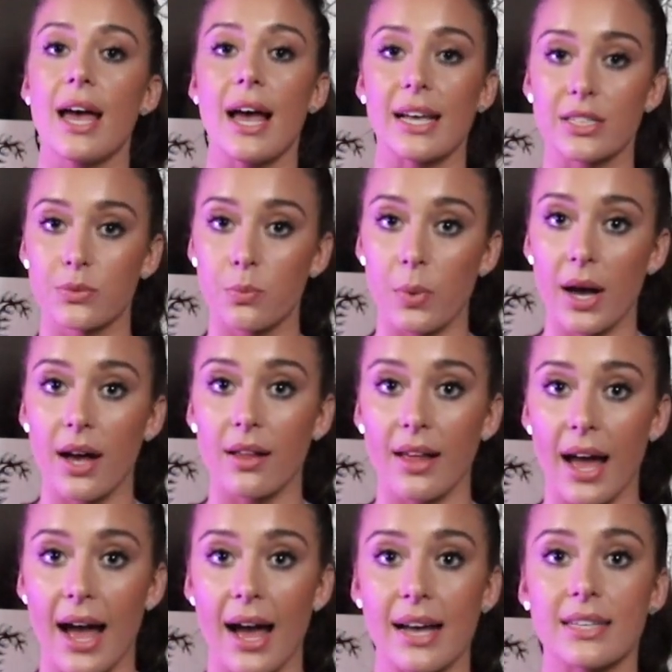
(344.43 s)
as well
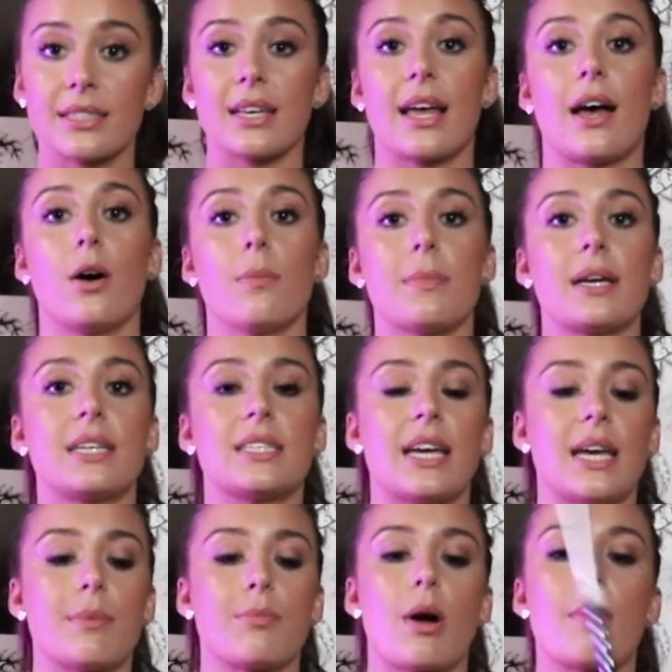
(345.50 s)
as help
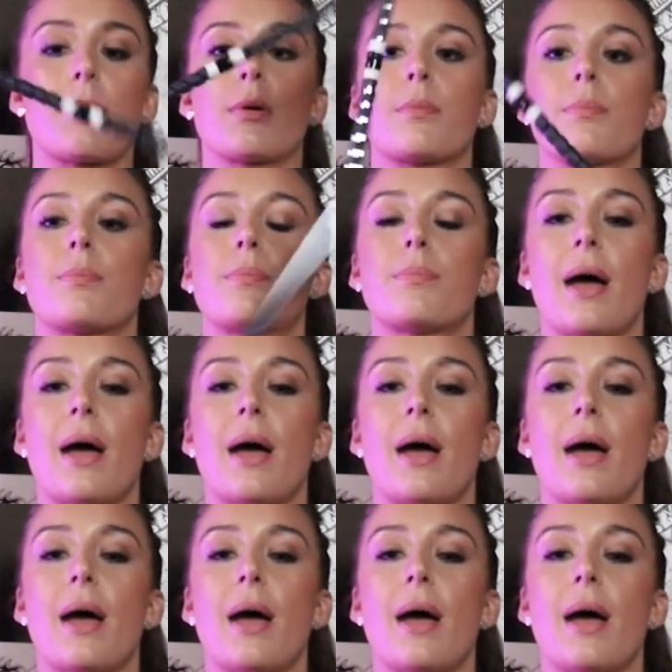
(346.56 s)
maintain proper